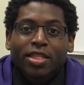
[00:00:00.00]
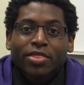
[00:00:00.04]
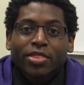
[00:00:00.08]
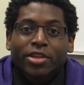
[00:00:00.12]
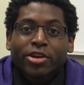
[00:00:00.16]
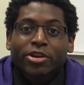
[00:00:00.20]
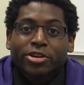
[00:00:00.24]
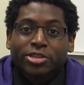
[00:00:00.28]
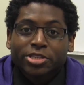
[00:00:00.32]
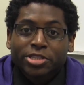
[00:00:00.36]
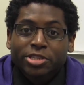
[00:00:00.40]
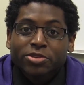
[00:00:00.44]

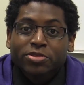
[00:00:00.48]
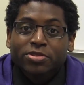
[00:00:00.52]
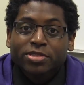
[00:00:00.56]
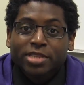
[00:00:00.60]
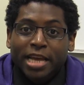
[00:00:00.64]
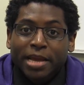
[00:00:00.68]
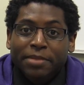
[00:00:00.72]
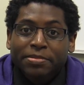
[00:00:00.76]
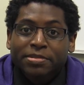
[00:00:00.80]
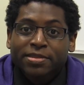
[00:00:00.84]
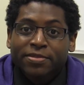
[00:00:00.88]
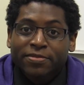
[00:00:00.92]
There are 2
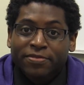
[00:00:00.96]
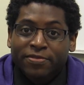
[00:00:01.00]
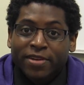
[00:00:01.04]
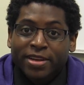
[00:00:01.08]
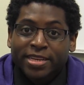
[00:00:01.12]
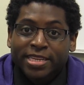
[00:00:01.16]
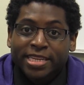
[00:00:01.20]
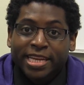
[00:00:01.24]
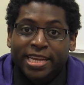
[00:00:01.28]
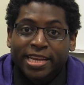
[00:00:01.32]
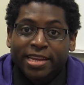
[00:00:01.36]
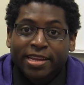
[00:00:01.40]
types of
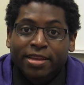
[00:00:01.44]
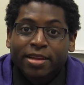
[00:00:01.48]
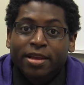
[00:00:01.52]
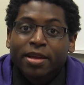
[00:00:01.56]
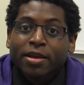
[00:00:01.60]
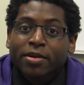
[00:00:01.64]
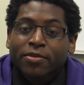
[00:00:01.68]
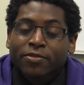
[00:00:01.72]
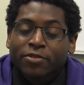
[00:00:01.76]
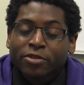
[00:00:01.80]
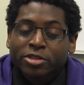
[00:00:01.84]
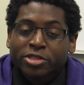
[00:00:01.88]
funding
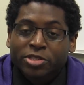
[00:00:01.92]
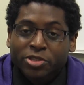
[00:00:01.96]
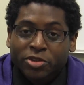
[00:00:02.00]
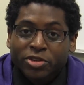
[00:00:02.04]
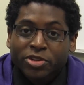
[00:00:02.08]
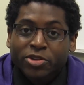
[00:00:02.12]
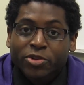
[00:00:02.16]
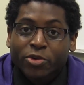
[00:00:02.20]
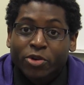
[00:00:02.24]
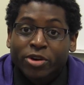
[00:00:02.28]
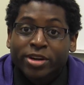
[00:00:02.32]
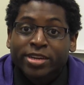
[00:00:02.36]
for
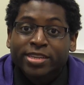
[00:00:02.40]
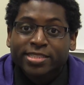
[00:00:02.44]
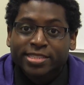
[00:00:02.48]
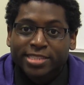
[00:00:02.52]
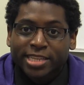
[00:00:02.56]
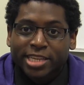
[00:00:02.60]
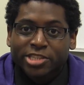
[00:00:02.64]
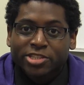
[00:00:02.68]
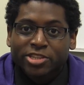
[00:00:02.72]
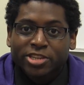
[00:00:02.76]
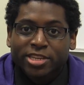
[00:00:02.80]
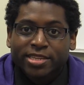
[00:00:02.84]
student
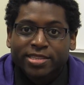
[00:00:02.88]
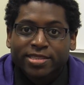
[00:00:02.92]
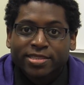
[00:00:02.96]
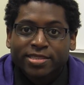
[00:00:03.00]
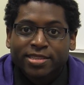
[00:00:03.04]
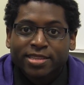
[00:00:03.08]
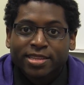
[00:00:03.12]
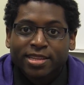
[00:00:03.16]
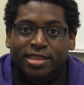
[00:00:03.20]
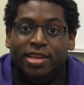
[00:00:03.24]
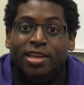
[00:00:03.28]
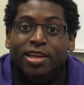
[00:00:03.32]

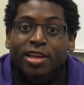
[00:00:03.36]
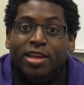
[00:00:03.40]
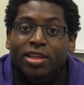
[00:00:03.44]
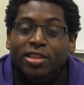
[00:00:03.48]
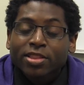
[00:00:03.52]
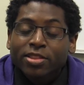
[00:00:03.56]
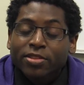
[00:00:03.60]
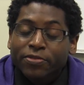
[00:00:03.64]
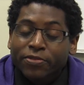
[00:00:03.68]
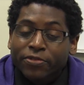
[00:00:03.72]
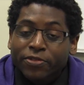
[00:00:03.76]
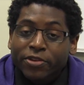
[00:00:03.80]
organizations.
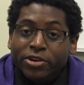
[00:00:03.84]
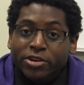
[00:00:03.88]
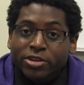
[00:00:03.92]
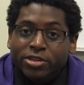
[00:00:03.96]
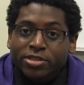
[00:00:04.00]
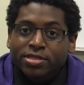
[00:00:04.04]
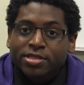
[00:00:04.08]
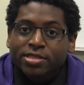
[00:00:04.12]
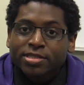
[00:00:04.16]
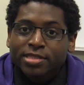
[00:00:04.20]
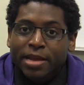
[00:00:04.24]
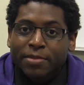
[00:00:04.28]
The
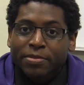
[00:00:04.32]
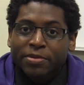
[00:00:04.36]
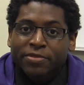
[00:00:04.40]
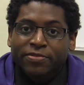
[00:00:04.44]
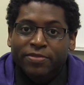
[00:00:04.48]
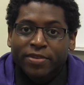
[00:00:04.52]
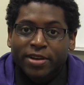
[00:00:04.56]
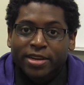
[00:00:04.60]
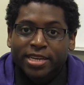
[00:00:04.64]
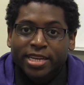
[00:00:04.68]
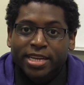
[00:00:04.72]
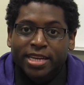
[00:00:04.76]
first type of
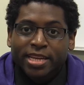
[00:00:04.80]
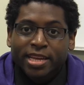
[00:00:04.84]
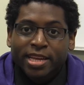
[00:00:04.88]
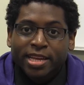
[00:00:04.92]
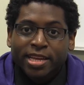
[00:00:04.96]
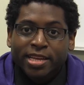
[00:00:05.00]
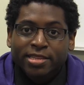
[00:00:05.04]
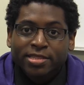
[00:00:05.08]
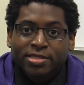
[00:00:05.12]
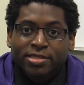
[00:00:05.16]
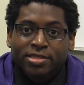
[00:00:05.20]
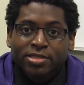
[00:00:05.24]
funding
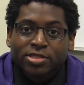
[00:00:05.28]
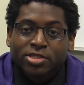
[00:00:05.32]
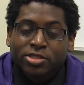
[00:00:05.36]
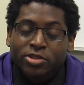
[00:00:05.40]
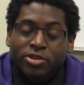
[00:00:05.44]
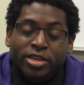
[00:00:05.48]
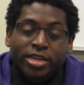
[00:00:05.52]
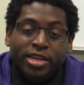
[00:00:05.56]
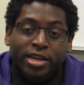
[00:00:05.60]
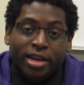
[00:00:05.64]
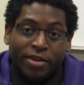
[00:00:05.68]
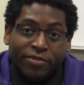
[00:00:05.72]
is
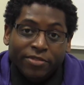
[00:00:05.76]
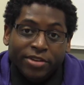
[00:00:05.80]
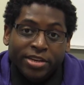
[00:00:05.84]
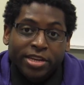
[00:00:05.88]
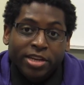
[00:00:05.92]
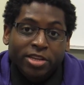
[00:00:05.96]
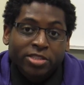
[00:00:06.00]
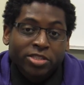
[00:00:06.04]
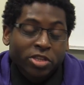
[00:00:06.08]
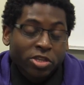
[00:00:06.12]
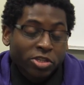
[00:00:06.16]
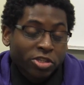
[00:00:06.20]
Student
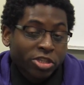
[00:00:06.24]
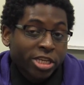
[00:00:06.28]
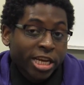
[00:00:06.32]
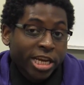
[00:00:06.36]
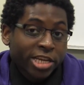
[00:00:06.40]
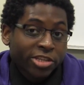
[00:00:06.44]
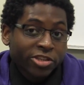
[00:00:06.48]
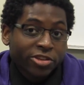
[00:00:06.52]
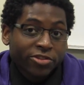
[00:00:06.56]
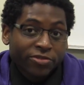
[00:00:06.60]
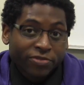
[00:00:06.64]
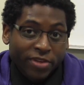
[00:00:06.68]
Governing
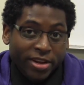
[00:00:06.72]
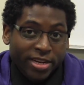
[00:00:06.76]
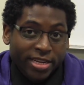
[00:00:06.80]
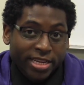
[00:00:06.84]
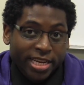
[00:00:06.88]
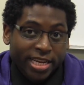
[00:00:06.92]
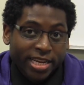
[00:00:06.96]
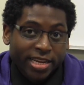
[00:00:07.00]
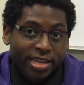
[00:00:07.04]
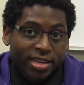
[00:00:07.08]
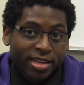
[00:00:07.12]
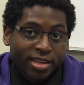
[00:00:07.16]
Association
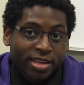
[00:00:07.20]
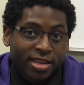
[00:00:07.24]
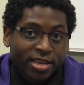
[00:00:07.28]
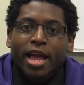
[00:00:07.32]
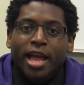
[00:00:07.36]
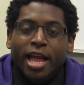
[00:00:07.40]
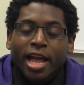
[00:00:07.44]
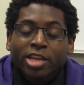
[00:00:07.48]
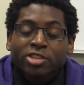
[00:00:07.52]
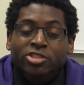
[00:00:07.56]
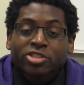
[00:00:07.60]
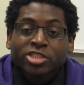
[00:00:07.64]
funding.
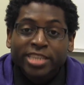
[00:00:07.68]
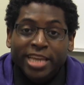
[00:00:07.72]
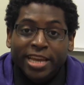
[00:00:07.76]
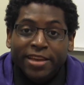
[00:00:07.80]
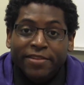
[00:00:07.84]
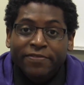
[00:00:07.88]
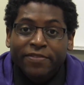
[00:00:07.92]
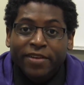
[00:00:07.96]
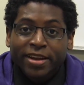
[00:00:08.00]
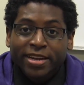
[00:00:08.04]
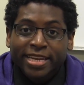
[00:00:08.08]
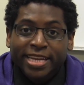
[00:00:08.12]

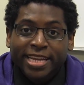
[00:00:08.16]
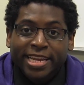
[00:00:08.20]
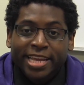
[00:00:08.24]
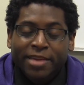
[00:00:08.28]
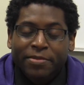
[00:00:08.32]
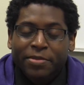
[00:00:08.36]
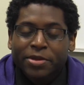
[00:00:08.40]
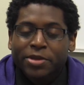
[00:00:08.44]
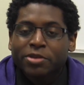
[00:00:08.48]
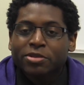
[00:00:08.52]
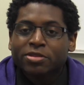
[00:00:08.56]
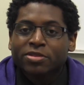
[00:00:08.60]
SGA funding
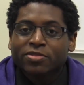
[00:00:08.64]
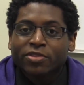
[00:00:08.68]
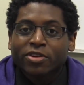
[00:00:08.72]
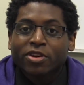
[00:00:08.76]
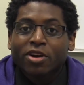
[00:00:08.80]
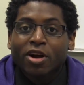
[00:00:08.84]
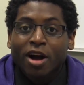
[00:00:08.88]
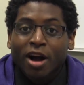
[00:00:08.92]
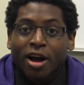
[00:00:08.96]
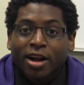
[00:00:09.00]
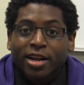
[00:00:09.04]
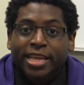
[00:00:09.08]
can be used
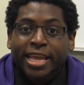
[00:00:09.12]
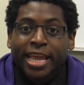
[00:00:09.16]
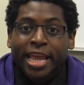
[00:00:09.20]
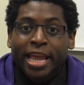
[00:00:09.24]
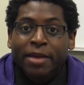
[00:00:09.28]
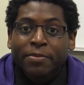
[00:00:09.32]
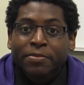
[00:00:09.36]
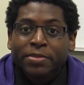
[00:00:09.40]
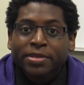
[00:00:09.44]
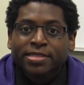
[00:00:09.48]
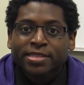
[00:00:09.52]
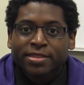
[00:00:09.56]
for
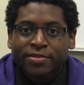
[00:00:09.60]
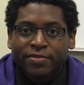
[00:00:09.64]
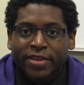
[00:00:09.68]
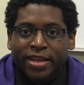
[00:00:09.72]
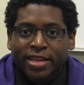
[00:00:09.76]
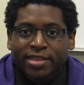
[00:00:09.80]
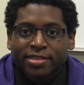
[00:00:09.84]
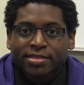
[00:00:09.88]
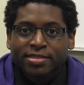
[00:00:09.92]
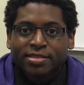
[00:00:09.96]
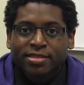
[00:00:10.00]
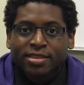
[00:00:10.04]
on-campus
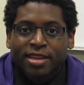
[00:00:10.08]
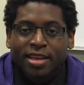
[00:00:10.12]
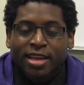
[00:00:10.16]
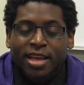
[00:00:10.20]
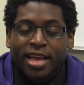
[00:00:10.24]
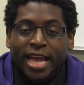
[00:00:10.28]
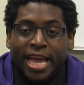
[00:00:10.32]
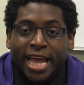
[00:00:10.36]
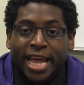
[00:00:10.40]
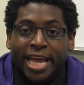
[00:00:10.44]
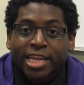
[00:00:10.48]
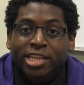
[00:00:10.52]
events
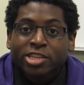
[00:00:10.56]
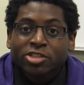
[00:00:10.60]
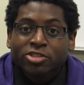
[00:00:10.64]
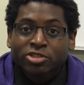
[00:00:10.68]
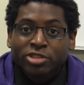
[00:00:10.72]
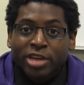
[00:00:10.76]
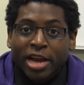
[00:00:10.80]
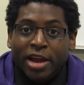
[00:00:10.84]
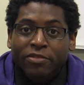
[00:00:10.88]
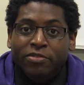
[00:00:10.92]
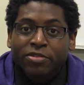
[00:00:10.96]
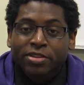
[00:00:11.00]
and
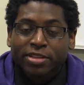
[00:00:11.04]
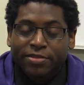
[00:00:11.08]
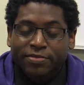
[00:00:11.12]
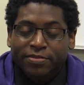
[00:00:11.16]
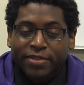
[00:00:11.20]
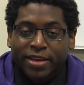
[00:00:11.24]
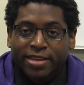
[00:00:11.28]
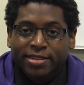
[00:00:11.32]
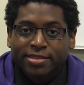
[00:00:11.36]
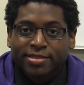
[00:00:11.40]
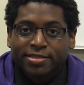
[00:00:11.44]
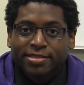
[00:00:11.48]
travel
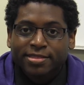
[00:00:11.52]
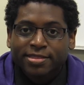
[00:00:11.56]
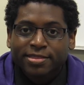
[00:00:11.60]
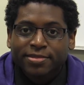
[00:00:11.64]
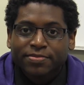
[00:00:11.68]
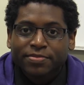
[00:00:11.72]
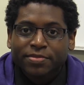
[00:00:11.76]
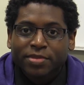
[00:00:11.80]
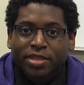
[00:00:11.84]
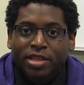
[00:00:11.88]
events.